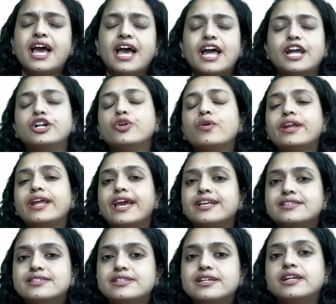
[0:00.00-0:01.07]
and to an
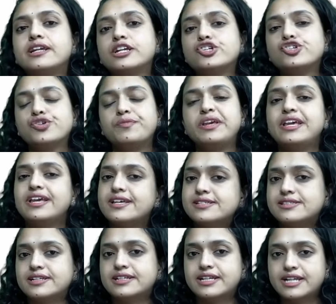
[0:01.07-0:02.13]
extent, it should be
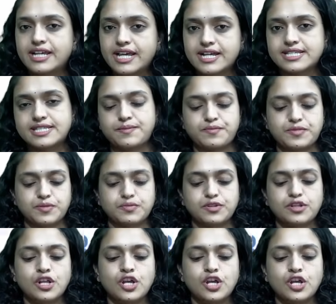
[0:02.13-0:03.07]
aesthetically acceptable.